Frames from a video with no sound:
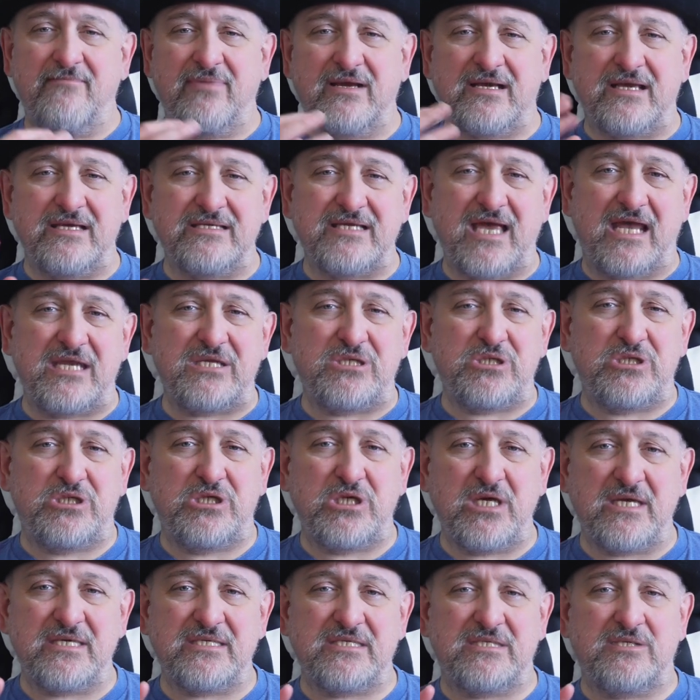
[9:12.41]
because I
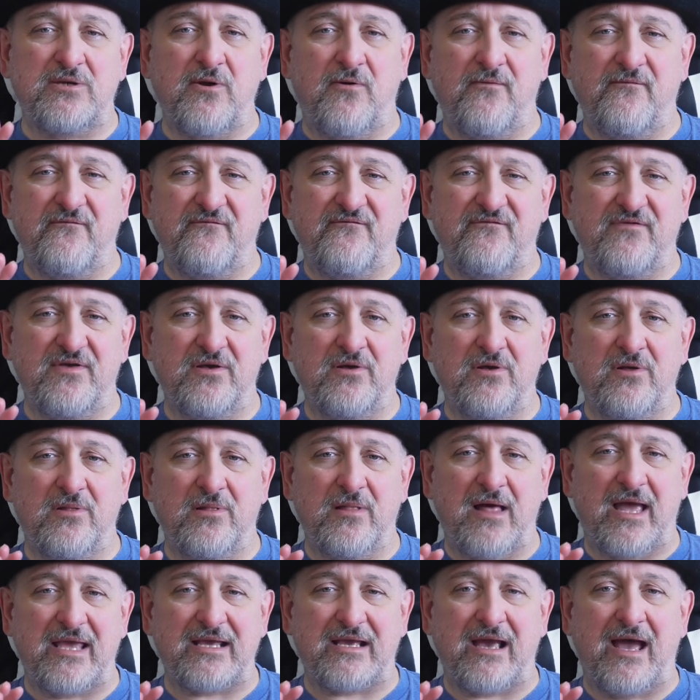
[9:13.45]
just don't feel
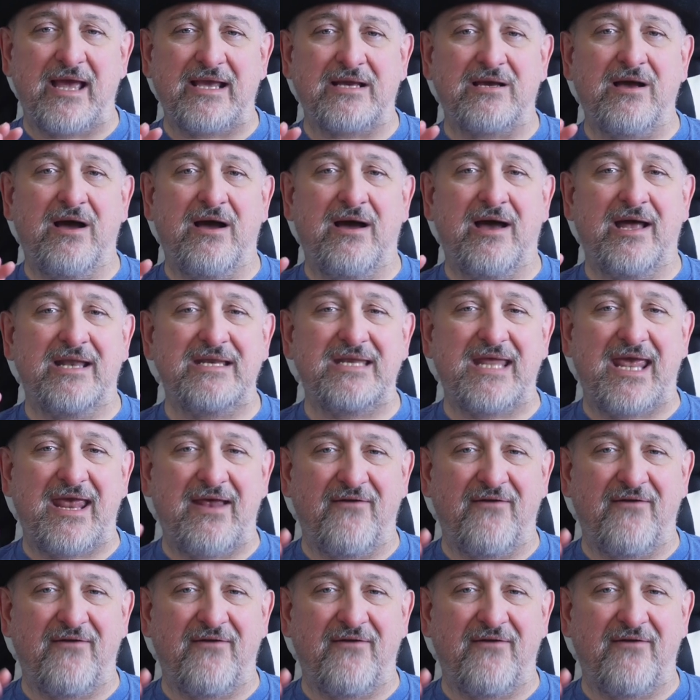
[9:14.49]
like I got